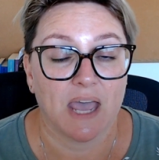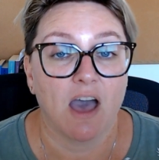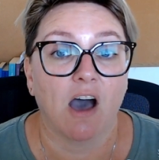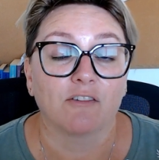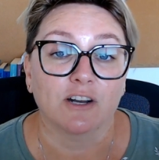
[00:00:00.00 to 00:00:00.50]

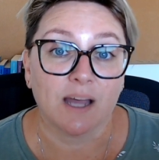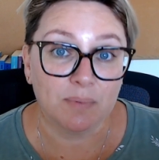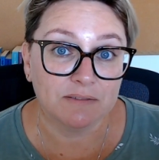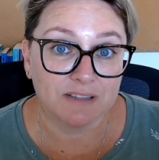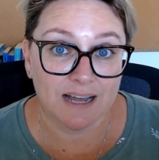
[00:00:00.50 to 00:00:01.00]
I've got a couple of
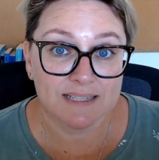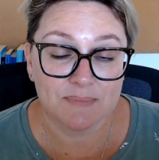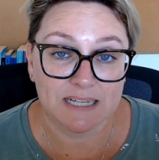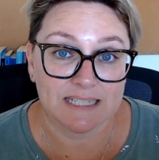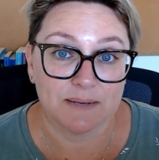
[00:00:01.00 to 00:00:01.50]
last
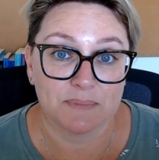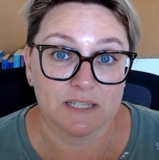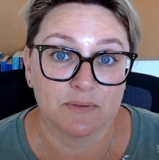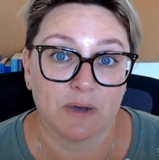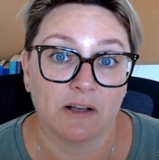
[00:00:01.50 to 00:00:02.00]
minute tips as
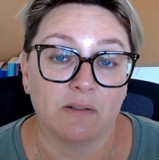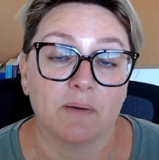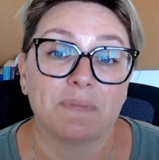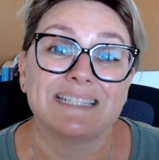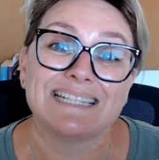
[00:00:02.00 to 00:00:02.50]
well,
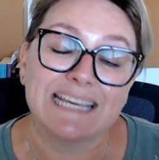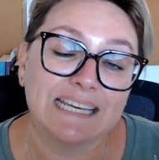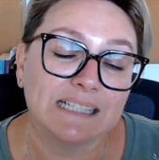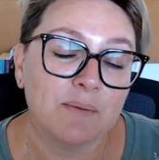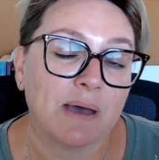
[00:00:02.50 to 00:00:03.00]
particularly
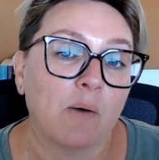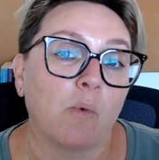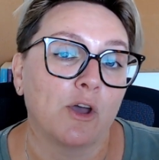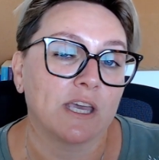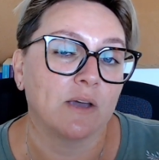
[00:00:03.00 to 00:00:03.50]
about
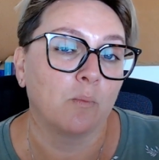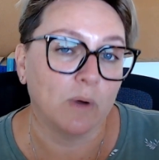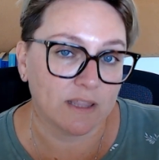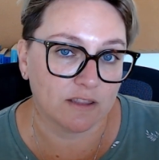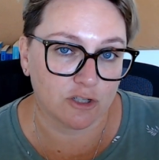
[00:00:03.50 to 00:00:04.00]
working
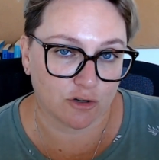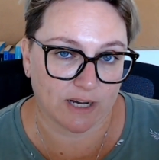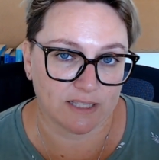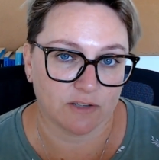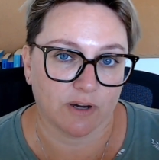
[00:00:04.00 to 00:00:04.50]
with the
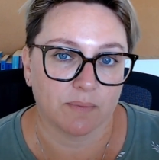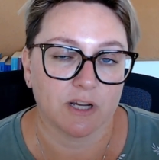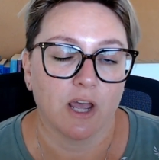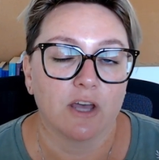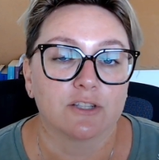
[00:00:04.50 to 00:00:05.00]
transcript.
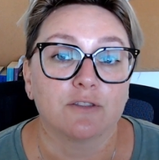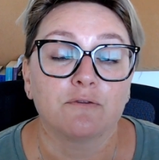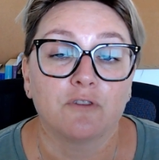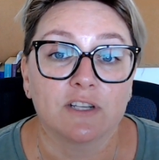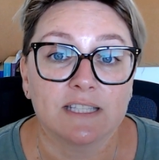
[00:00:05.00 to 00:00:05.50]
So the
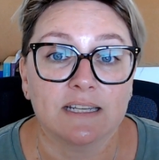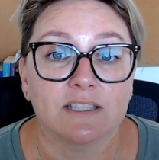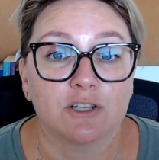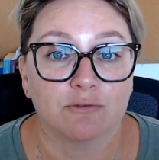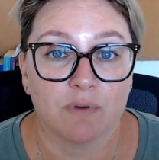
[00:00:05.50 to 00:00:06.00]
first thing is
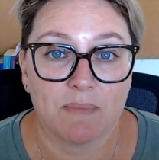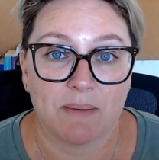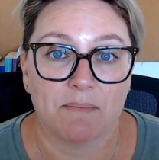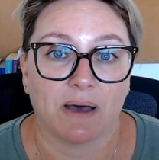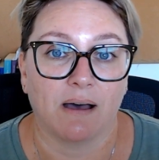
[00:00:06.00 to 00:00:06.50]
to
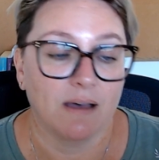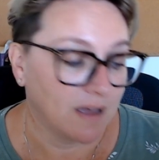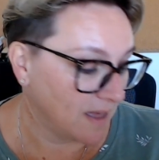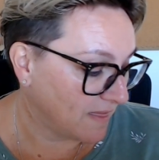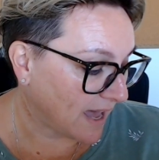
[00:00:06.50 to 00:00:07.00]
remember
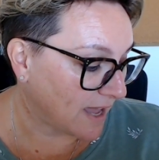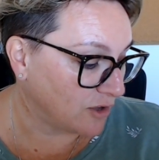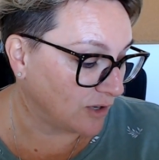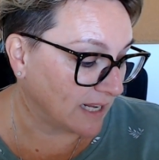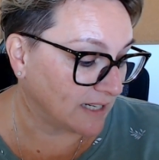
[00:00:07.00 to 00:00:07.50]
that you
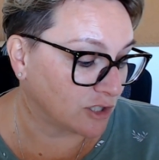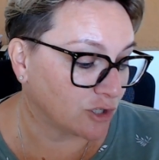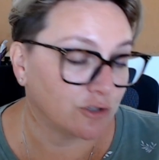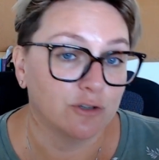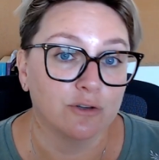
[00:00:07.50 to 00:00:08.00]
need
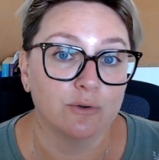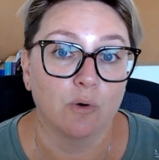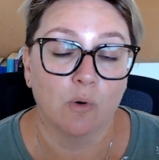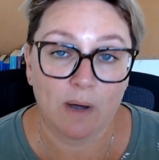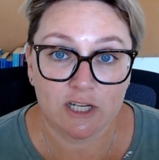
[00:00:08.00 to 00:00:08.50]
to
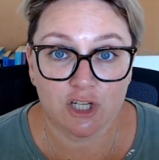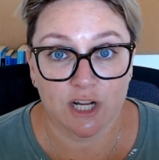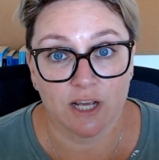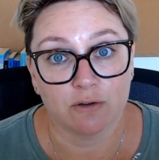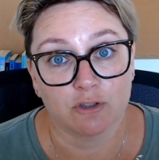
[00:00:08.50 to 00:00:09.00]
always share
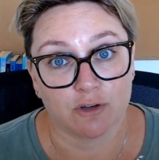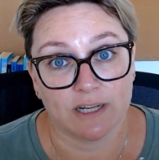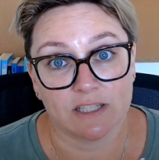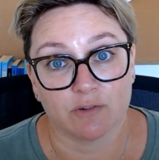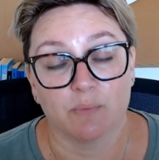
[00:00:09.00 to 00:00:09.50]
your
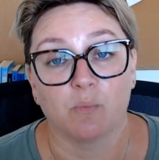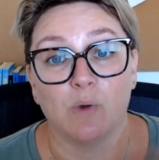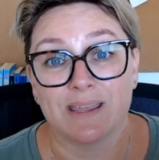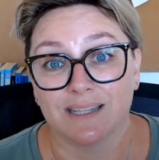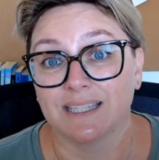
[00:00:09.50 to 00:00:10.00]
transcript with
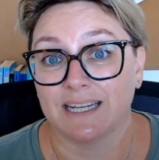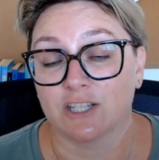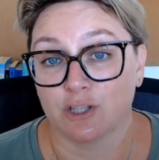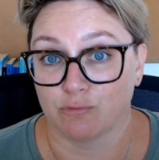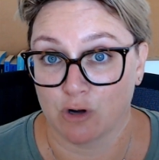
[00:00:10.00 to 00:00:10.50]
the link to the
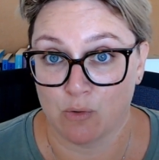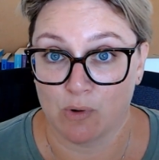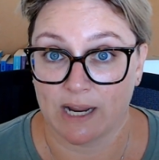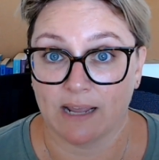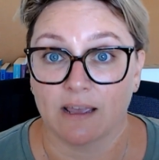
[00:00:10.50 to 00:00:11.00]

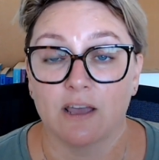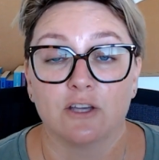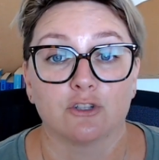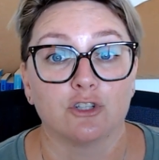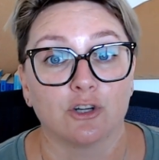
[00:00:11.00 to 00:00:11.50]
recording. So
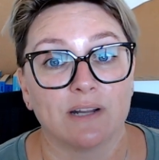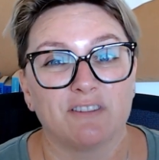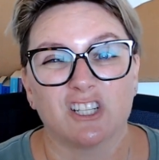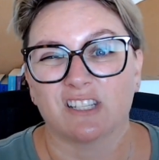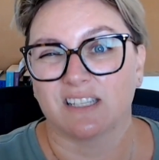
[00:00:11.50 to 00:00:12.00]
don't ever
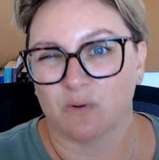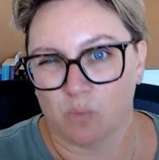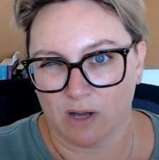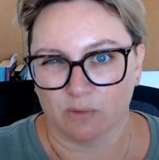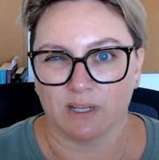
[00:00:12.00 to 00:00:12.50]
just send one
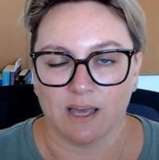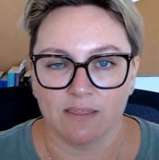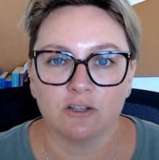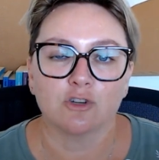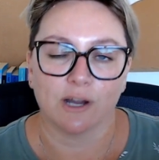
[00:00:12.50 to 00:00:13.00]
or the other,
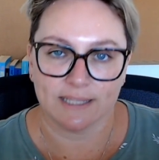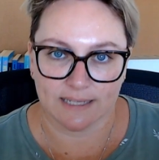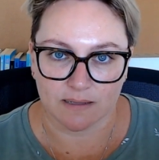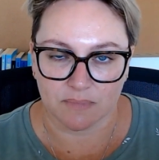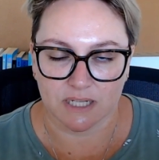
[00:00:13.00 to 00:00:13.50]
try and send
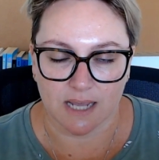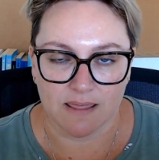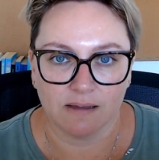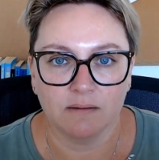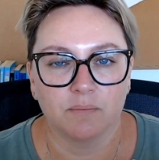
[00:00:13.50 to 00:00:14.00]
them
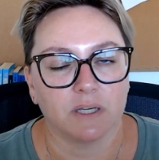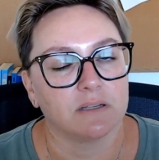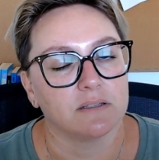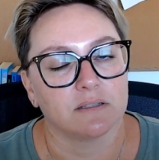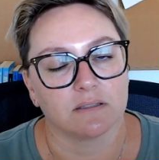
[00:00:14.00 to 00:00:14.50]
together
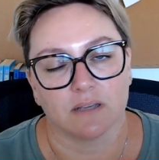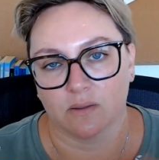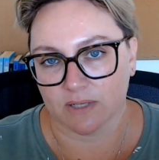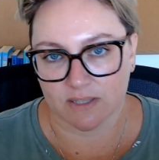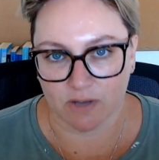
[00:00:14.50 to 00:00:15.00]
because otherwise
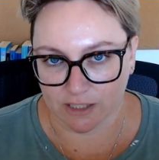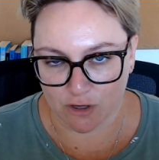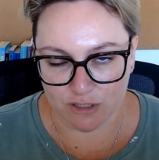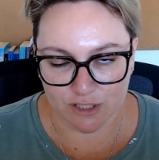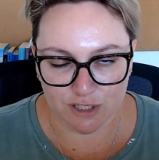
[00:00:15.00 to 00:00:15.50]
they'll get
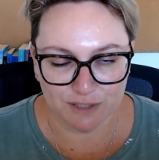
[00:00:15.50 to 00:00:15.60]
lost.